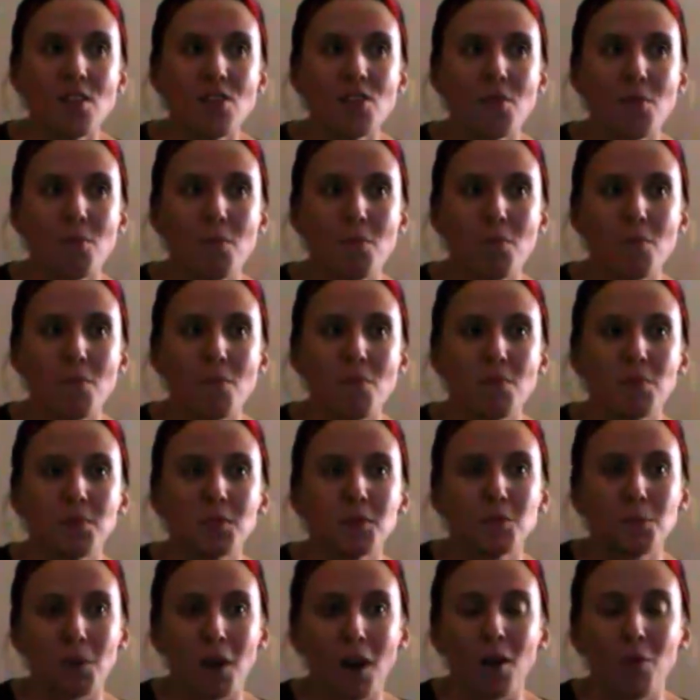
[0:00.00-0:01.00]
the
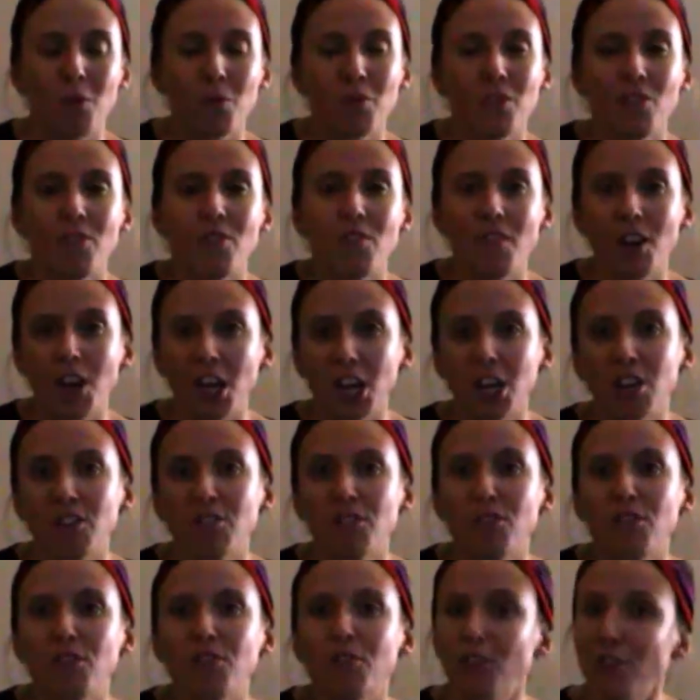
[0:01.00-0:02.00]
spot where the very
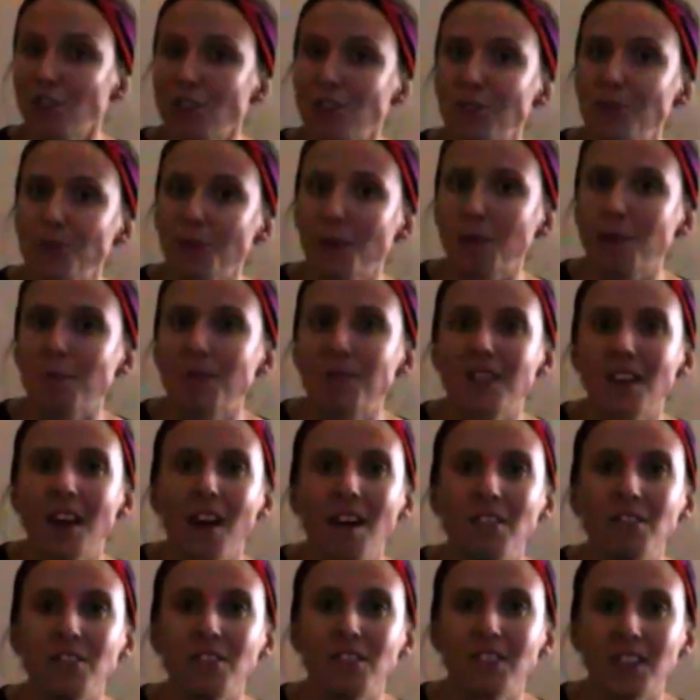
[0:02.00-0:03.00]
first one was
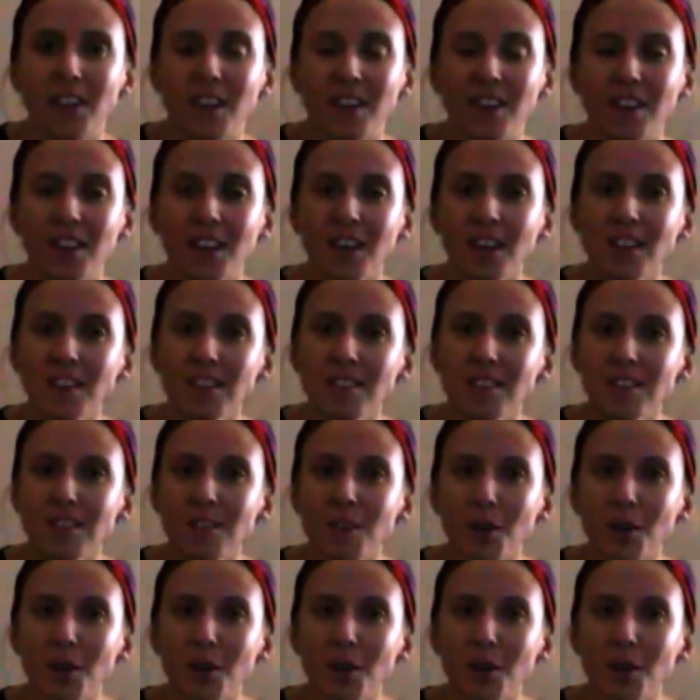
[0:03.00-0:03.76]
ever detonated.